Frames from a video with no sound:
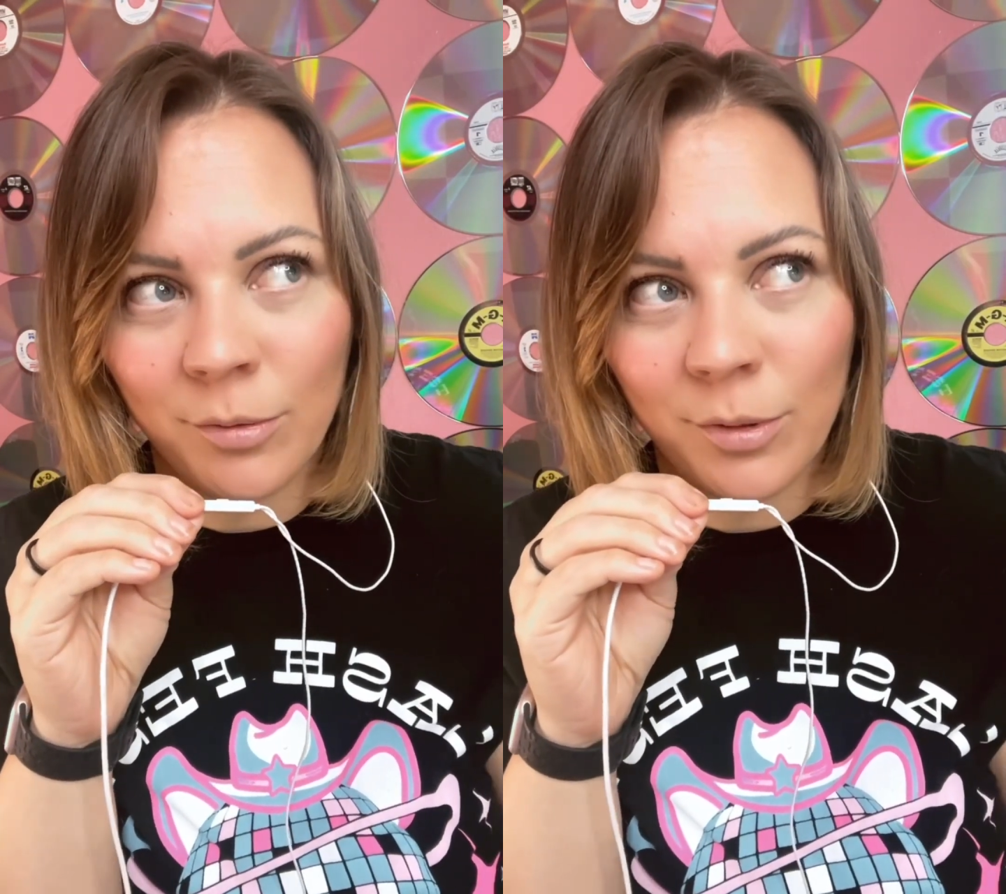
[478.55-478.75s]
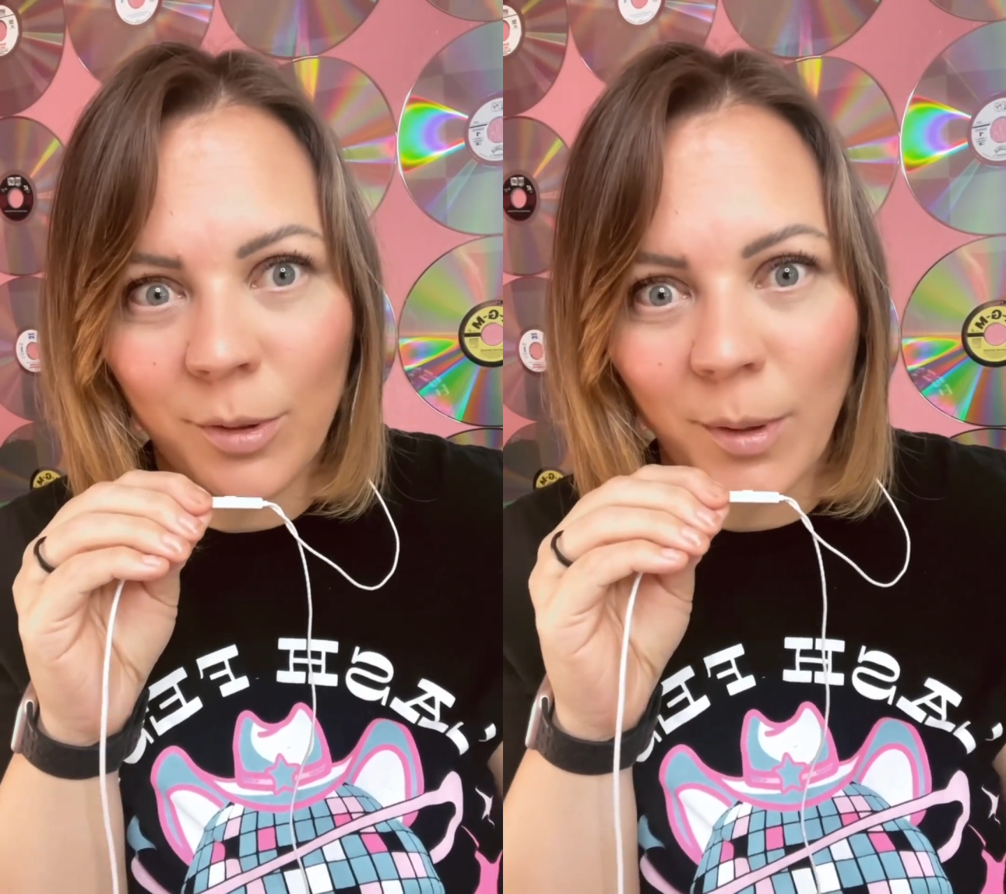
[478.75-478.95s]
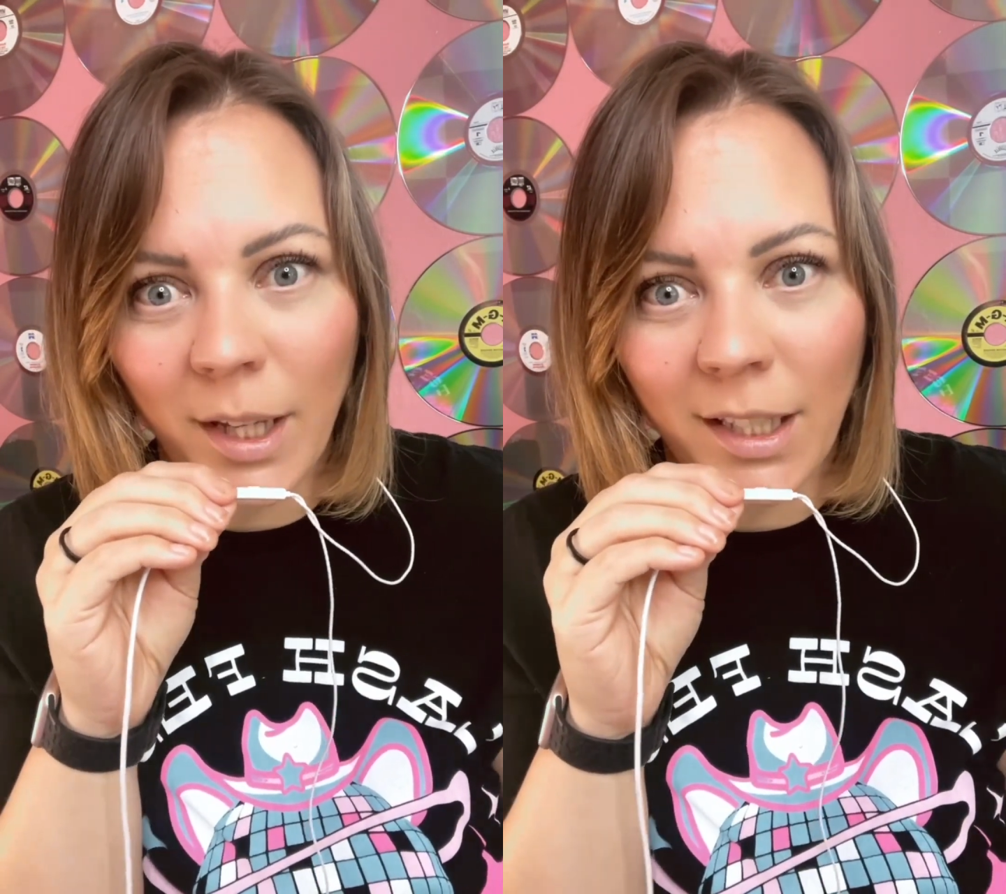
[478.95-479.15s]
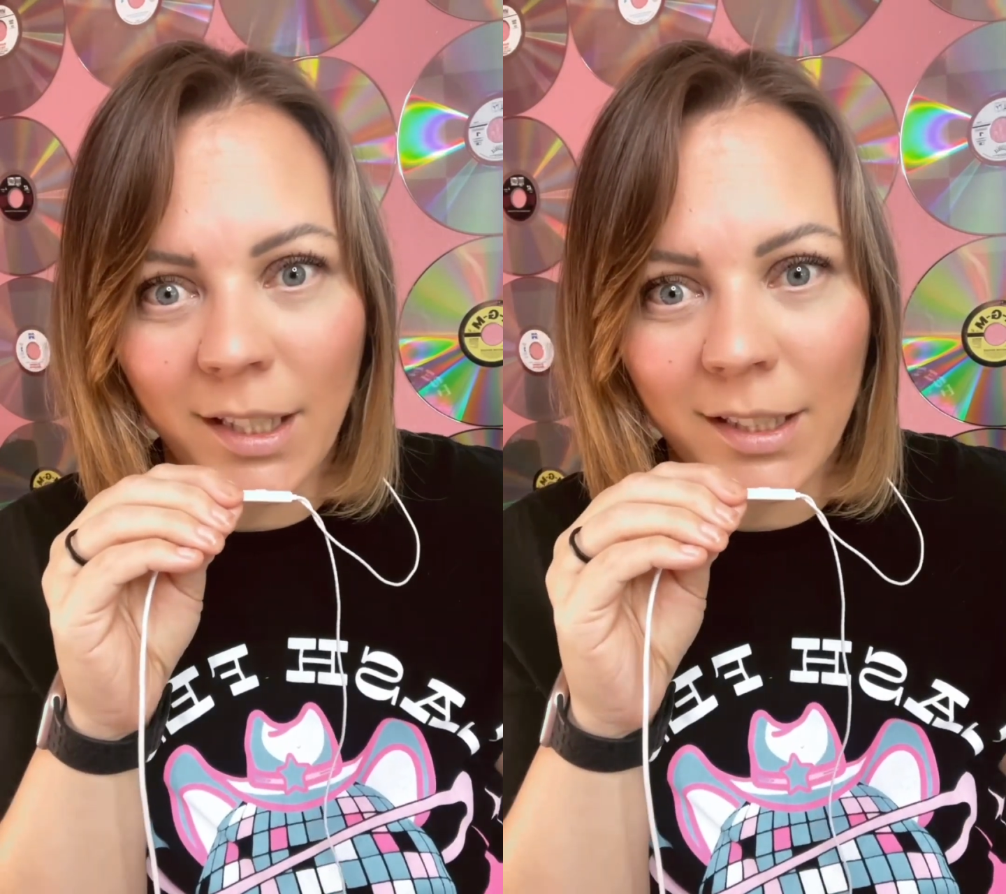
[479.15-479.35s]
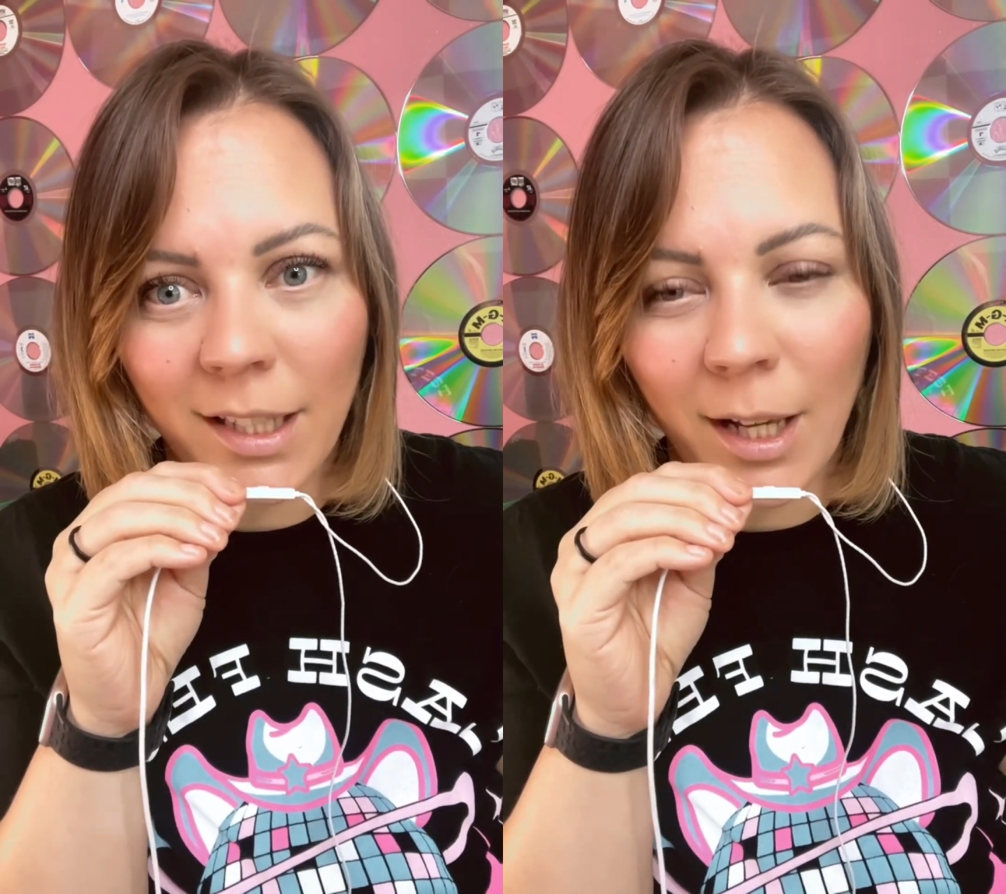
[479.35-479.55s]
so I
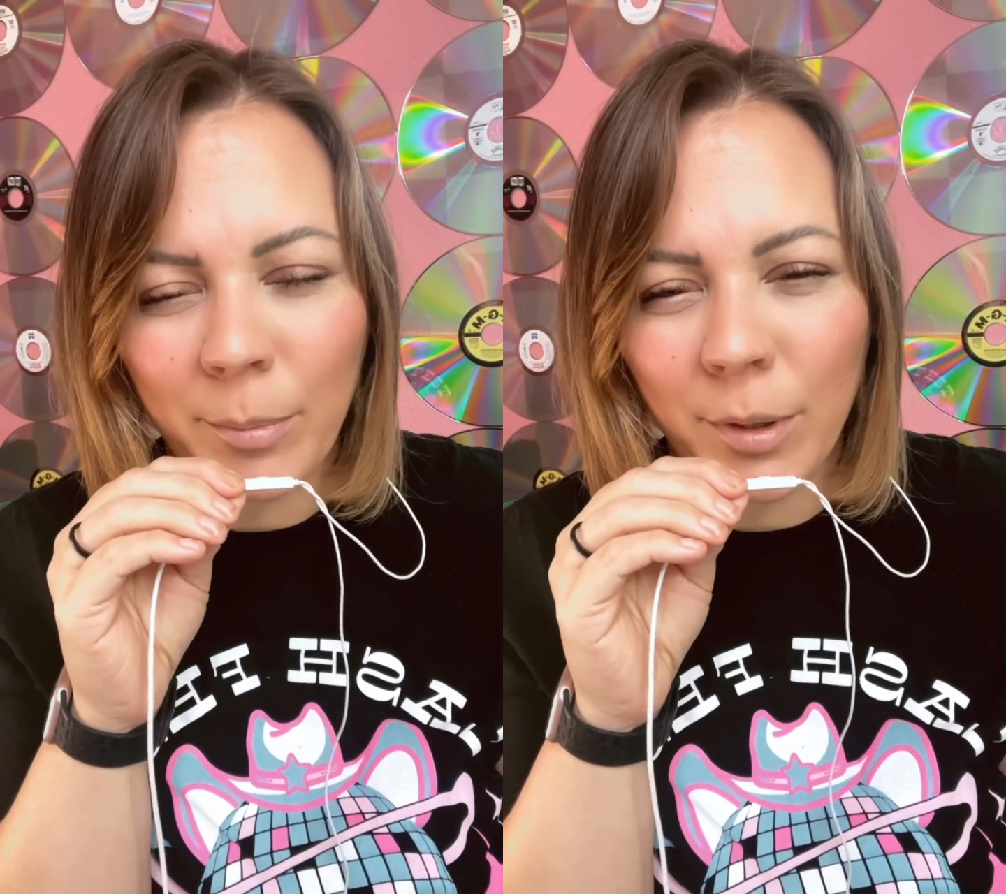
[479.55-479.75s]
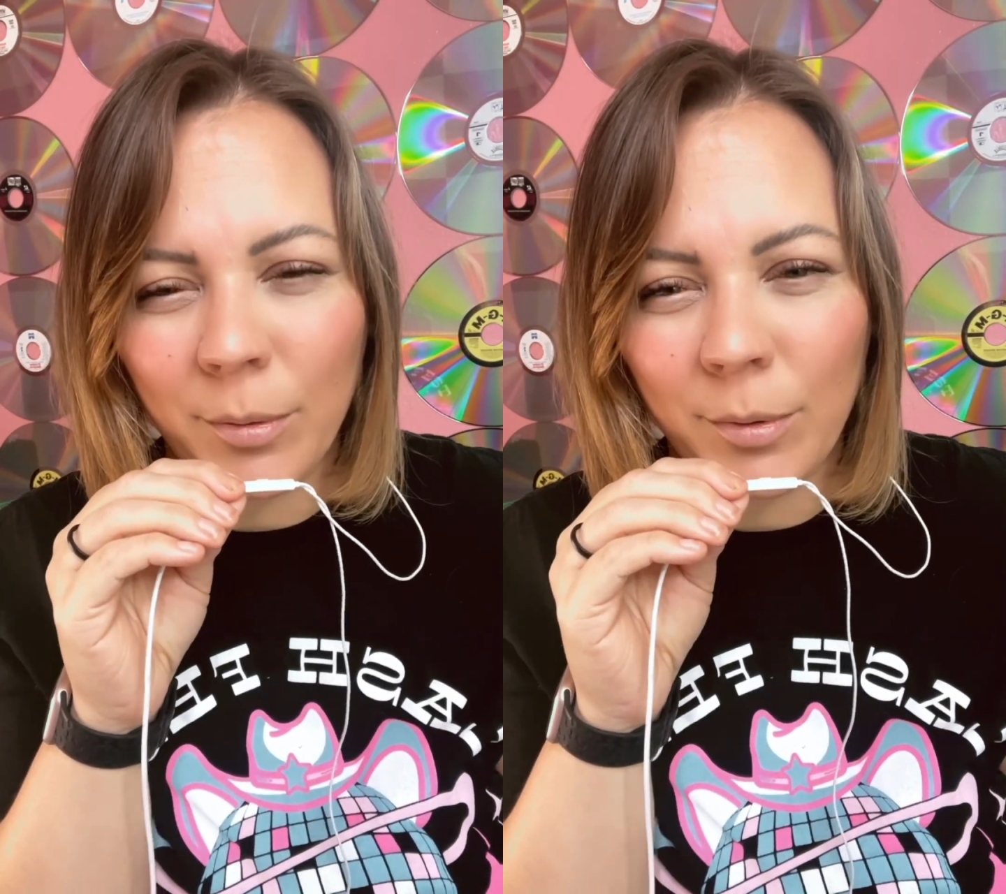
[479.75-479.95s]
can help you